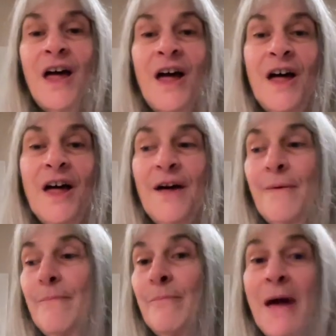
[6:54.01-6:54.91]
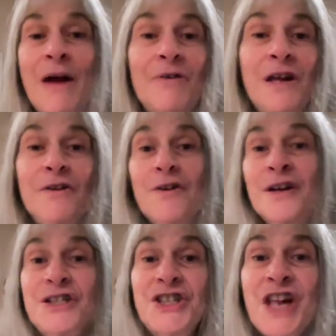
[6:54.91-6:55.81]
a barrier,
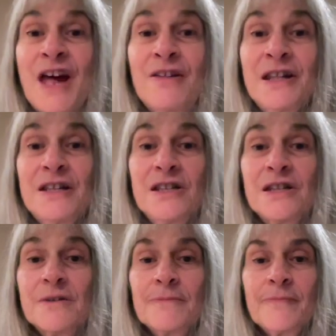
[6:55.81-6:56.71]
a challenge,